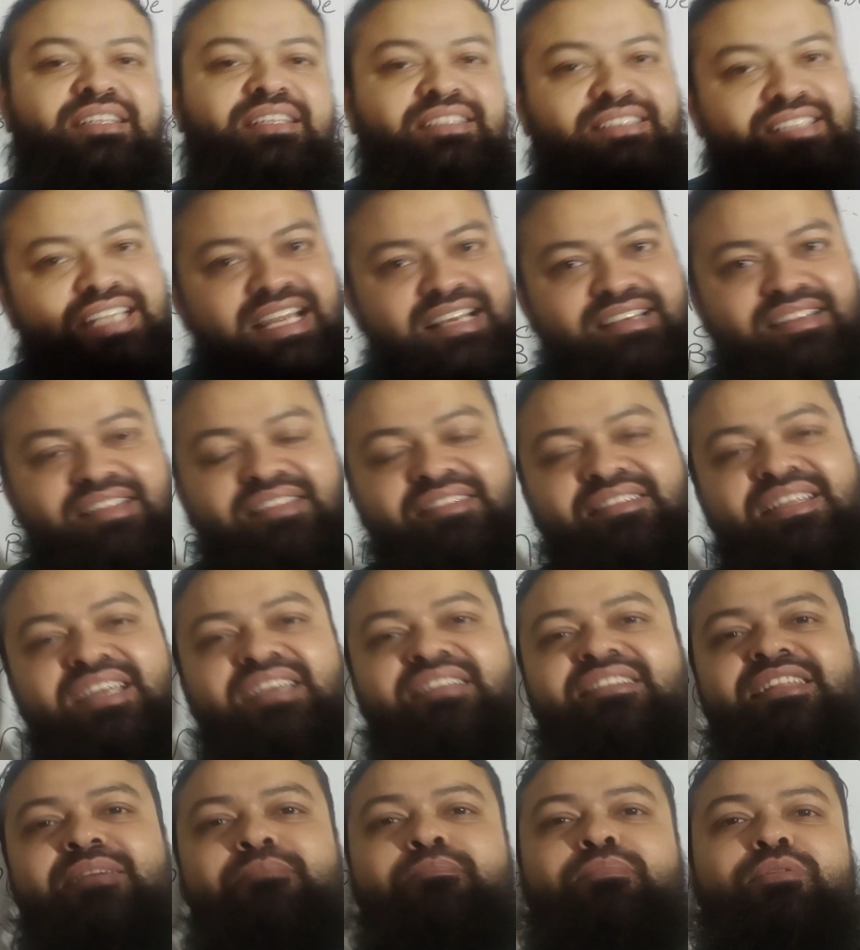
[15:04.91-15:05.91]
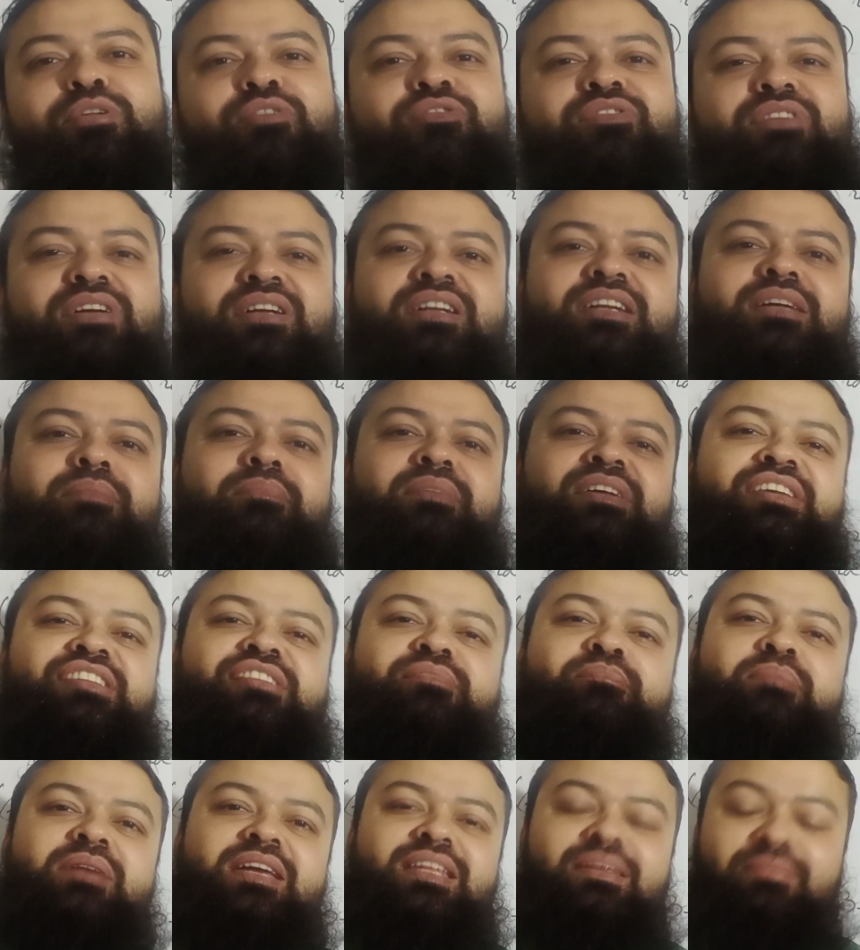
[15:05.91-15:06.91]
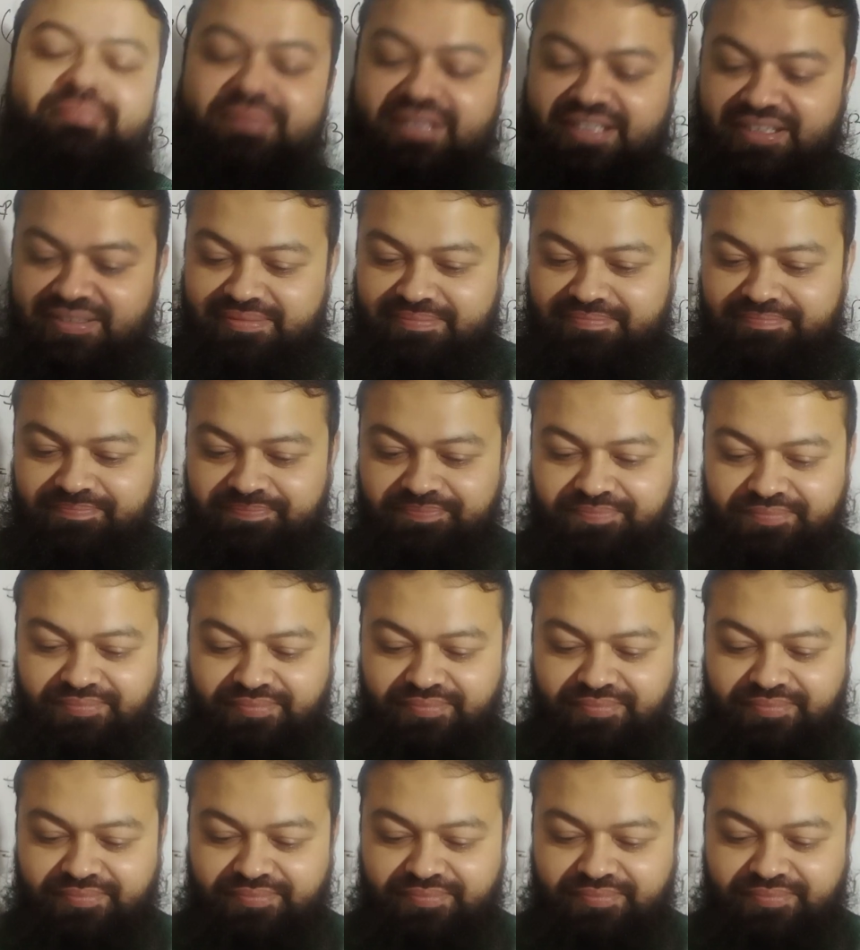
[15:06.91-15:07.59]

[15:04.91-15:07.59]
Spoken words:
That is the example of random experiment.